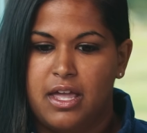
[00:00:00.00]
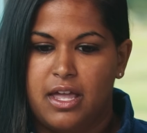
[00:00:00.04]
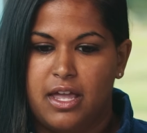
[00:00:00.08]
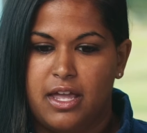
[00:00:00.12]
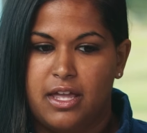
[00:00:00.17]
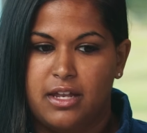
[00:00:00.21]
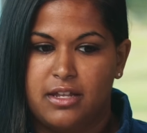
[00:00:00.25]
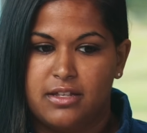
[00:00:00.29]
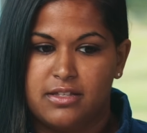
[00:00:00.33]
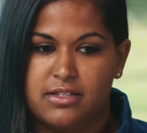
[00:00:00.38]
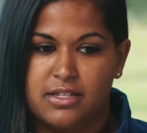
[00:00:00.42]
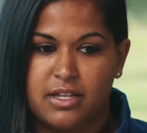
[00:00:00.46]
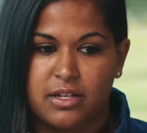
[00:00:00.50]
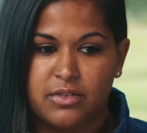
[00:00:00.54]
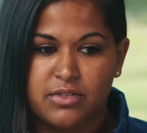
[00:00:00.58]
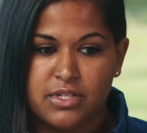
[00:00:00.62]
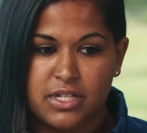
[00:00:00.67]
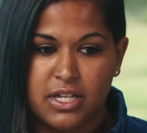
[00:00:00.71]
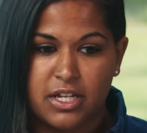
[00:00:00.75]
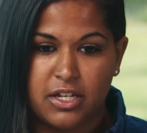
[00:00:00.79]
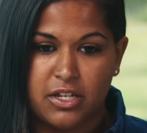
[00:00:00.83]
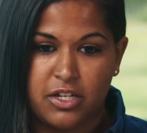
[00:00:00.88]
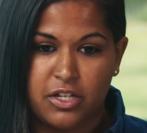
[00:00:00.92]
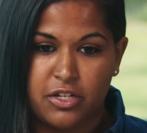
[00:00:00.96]
And it sounds
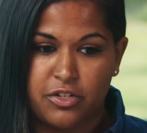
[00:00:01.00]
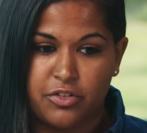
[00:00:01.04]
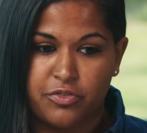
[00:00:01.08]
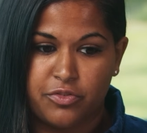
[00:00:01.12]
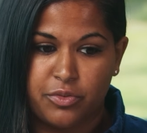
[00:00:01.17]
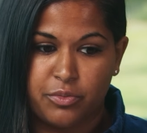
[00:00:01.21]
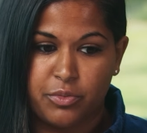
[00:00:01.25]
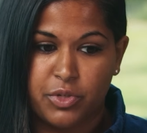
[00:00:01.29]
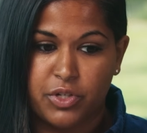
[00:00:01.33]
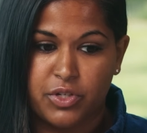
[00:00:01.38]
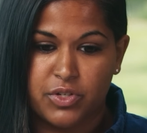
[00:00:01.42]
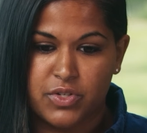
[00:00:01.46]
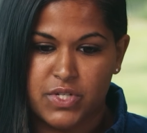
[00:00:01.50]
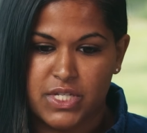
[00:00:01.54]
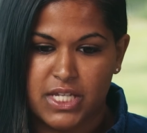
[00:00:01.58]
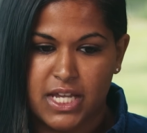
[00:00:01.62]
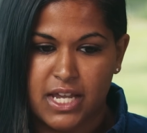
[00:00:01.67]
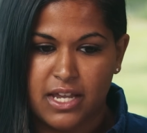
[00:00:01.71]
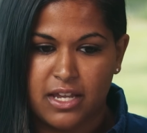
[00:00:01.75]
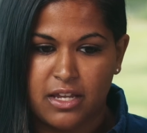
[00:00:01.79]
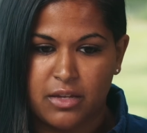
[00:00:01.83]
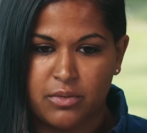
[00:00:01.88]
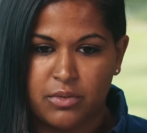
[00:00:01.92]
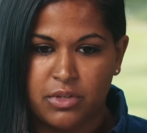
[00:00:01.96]
like, from what you're
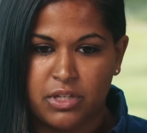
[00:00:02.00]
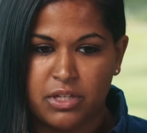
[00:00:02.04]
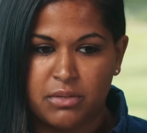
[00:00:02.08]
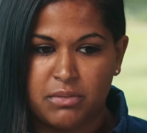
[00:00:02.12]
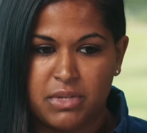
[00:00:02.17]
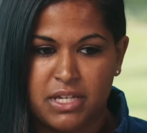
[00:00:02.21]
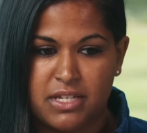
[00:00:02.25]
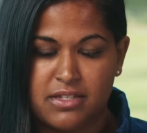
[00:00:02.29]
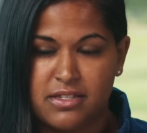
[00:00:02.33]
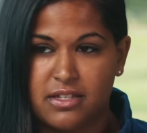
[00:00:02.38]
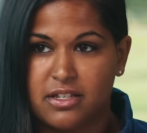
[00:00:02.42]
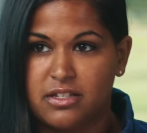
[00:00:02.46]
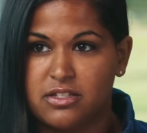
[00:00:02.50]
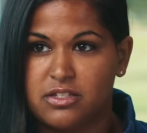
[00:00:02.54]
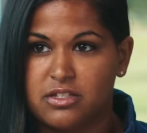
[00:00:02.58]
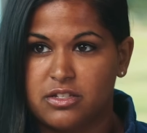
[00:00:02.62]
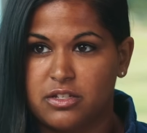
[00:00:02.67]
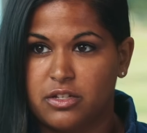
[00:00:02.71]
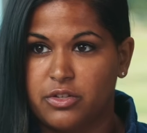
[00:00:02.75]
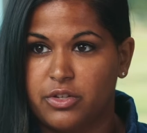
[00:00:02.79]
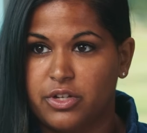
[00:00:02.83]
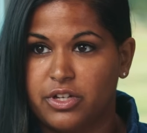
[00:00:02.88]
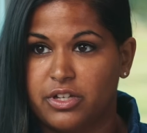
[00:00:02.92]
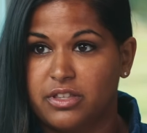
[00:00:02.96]
saying, it really makes sense
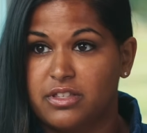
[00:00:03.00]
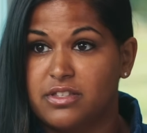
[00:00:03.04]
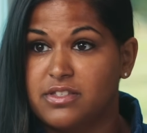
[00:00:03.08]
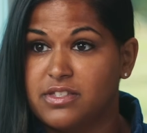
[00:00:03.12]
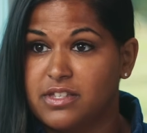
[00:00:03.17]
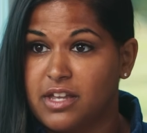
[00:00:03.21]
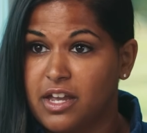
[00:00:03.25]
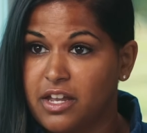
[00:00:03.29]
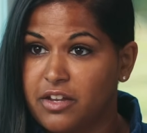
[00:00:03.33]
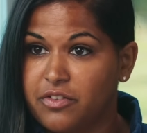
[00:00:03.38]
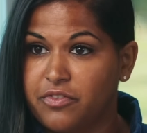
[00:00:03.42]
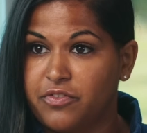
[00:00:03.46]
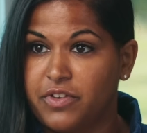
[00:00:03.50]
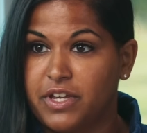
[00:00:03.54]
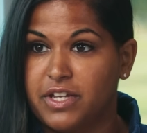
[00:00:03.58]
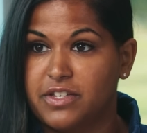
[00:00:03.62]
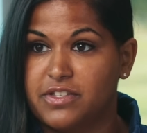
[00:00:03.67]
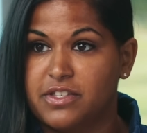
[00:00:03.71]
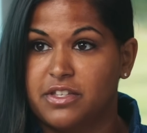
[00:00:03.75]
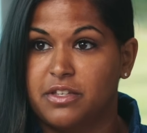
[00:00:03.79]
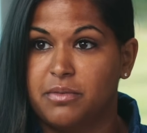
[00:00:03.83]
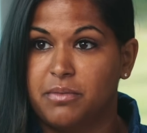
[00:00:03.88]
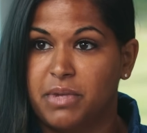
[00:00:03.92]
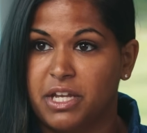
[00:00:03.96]
to look at the side
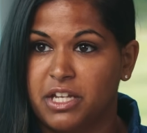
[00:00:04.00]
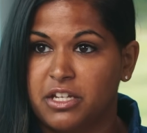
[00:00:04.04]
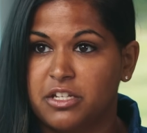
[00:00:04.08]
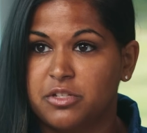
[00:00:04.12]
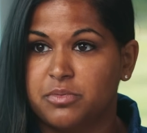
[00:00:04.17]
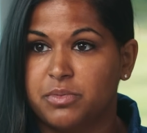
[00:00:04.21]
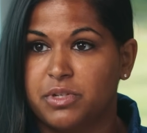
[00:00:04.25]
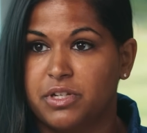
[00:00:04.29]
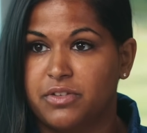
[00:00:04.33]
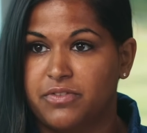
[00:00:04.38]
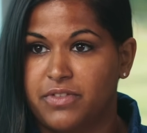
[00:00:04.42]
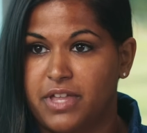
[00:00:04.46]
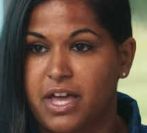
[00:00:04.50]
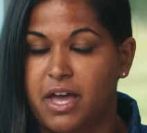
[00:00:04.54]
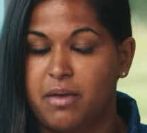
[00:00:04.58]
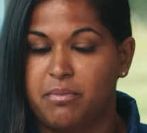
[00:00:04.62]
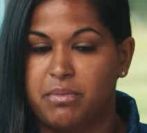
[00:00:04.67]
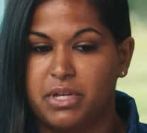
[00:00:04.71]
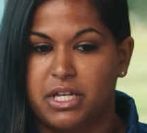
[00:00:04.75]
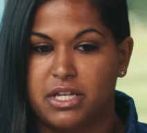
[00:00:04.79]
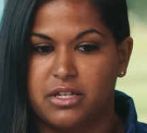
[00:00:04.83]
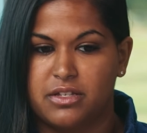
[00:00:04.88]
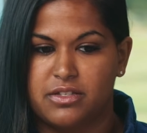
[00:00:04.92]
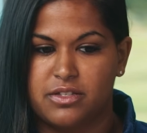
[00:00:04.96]
effects and the management of that,
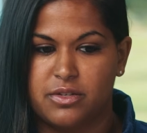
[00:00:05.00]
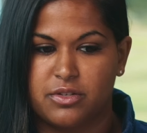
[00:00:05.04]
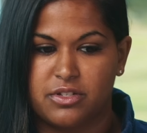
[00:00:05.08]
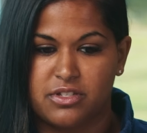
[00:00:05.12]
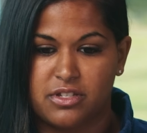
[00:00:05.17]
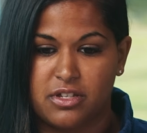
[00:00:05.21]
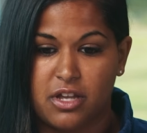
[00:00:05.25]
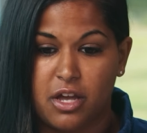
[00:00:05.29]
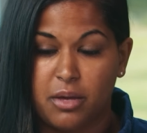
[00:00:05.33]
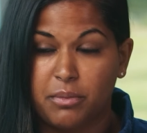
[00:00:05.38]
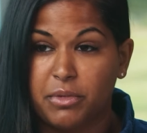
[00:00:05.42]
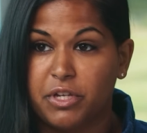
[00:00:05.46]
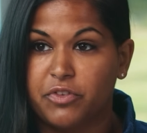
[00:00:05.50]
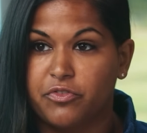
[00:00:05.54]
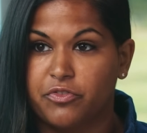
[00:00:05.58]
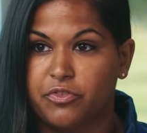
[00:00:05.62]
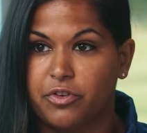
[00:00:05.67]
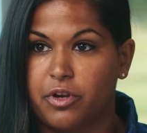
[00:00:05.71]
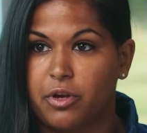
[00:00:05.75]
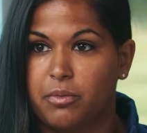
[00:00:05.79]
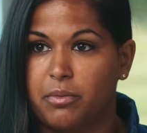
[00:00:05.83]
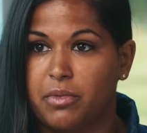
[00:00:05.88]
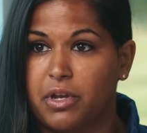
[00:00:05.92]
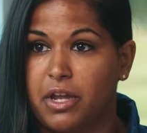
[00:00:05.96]
because it's coming
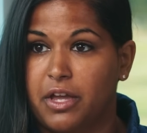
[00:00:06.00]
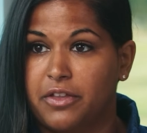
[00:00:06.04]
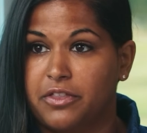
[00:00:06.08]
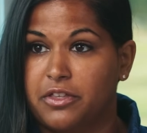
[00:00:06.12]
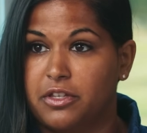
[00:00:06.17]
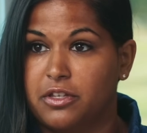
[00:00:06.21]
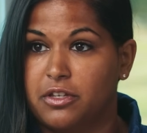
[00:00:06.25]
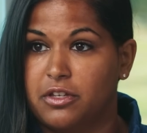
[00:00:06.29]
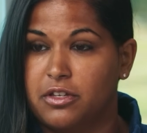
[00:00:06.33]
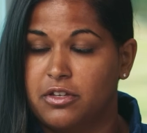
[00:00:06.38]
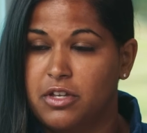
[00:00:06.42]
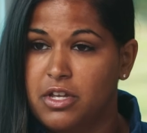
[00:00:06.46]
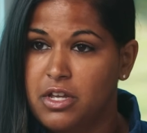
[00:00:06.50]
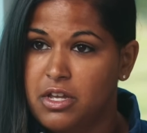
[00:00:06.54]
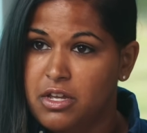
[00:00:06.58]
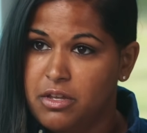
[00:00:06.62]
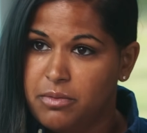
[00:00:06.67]
from not the,